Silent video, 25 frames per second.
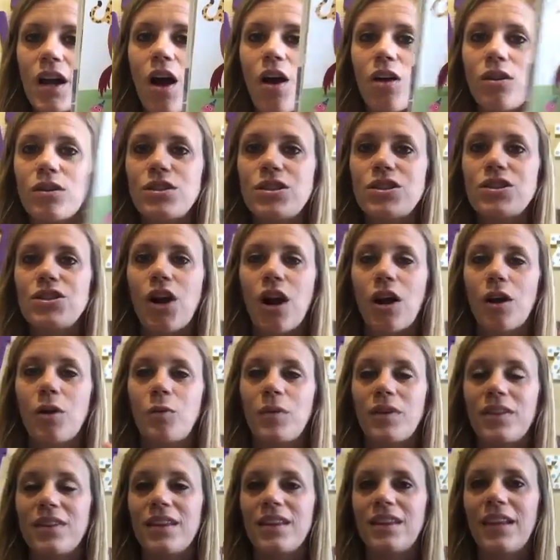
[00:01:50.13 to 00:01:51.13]
all start
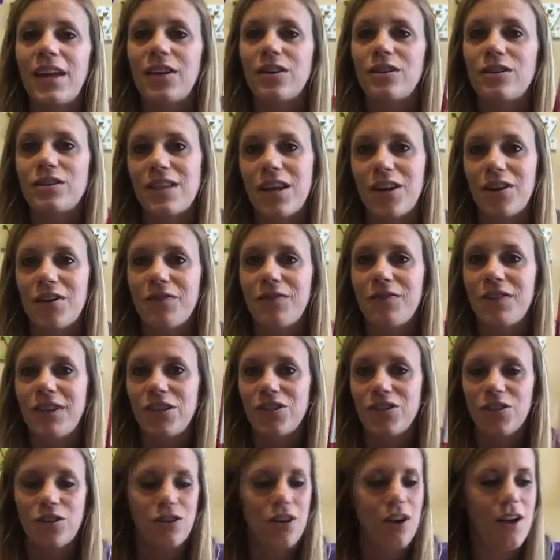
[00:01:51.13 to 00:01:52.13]
with the letters that are
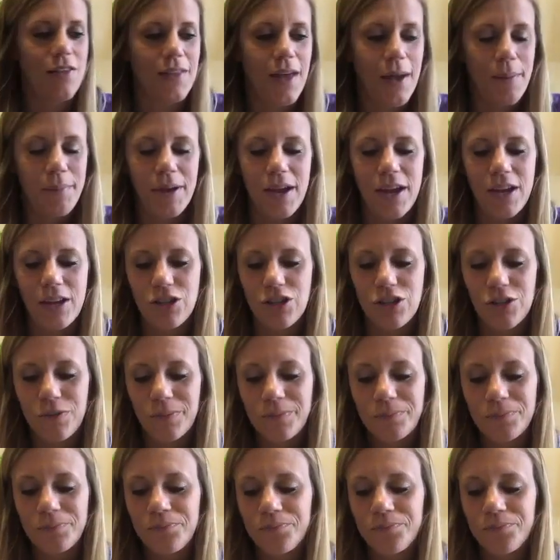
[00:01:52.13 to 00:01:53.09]
featured on that page.